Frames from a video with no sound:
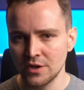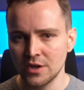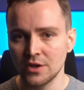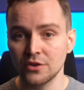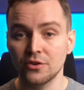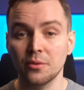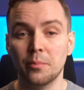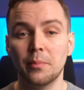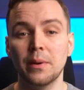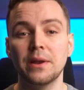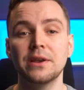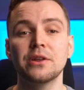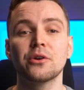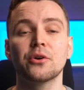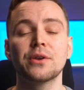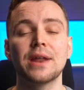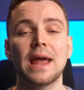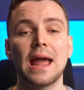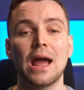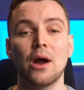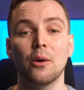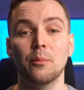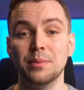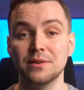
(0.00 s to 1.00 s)
depending on
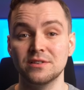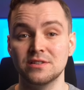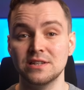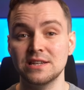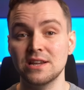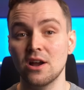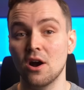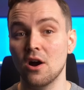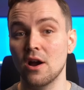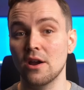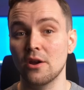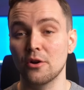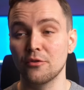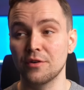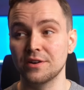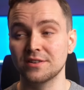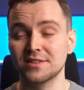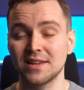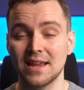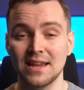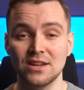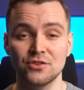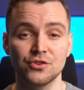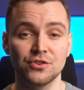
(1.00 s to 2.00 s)
how busy
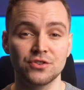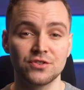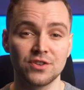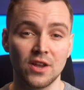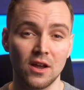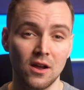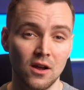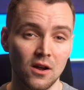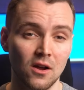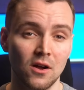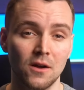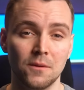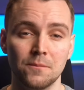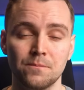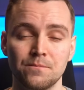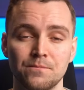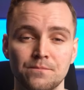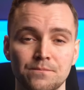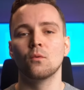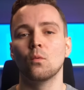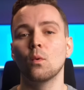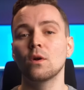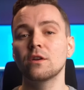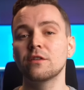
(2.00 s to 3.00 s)
IRS agents are.
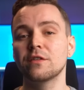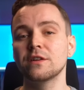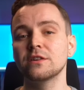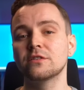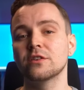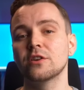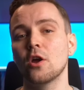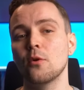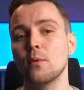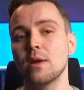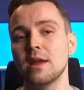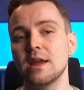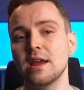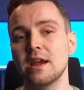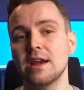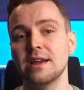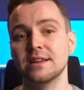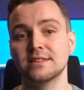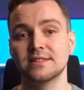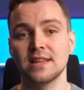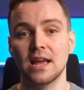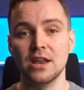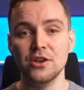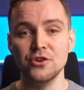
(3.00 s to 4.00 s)
One thing to note here
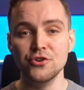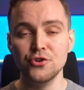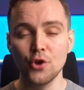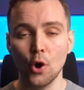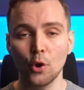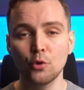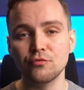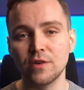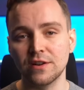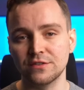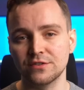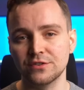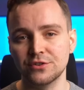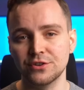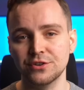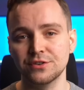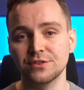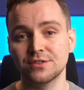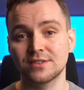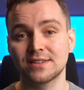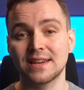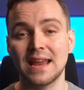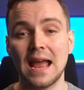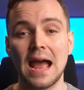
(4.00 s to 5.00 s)
is that
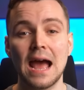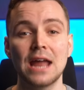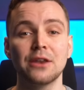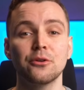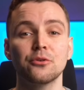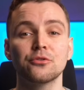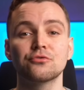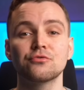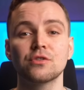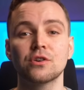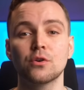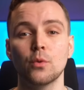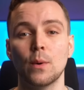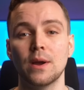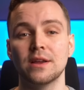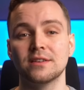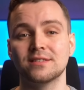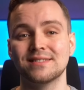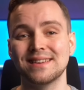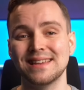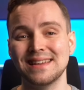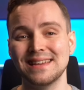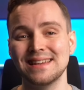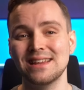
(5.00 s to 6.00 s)
non-residents cannot
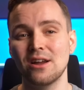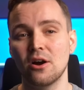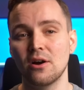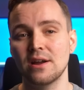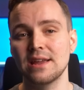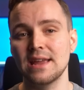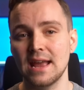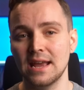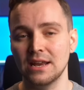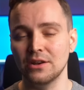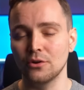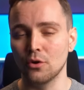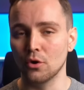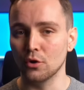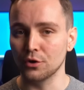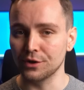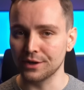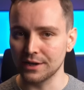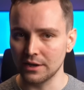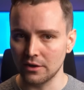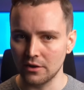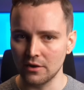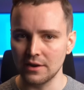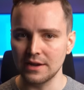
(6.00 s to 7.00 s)
request EIN
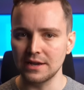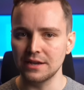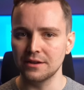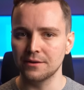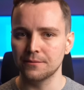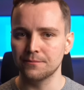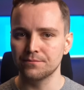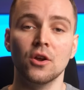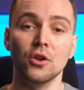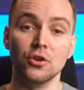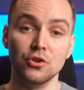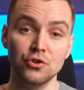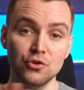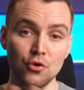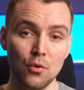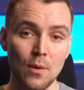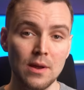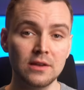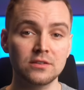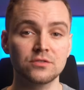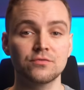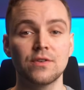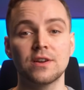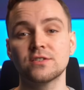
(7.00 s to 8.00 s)
online.
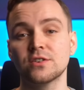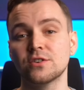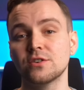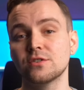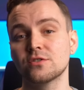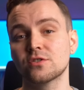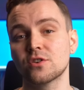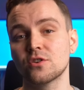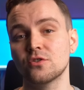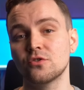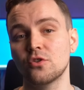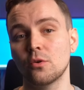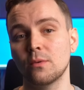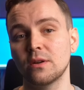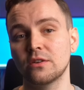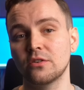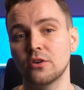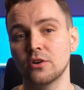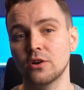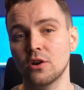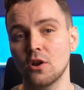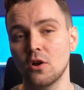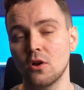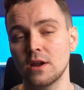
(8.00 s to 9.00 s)
US residents can do it
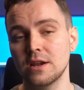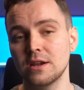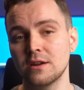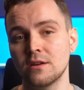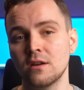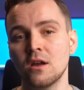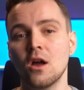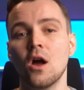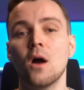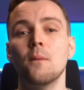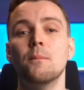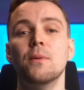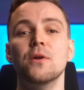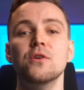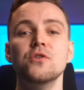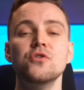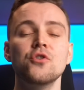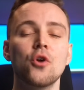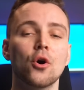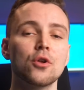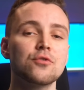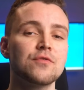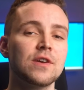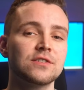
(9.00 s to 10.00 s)
online, but
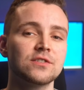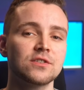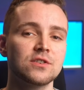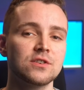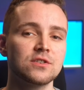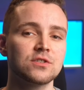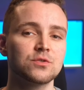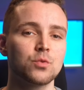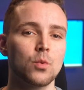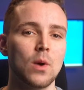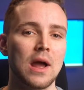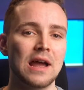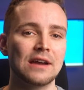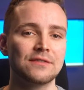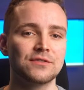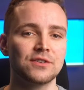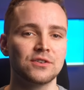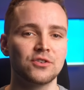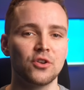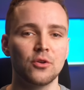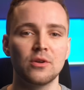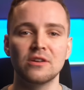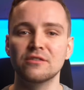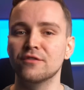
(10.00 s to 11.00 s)
non-residents will have to
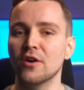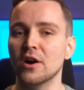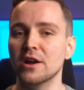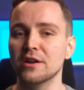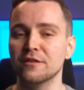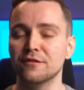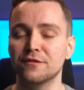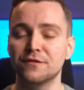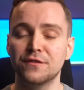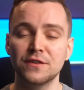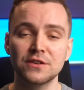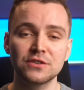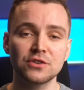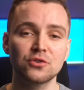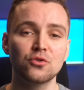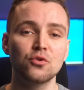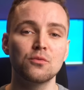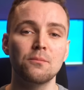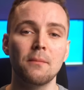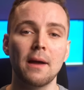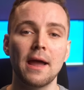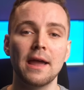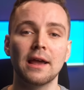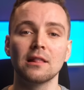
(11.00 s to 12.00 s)
do it via physical
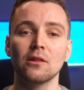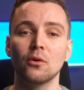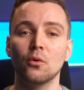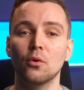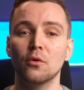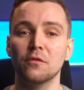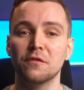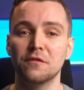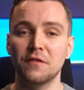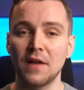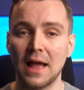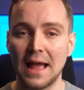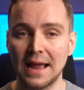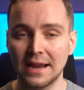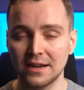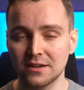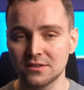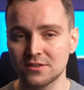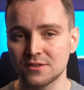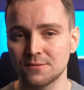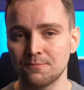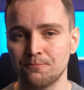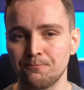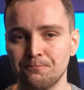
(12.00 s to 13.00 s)
mail or
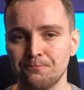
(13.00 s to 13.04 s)
fax.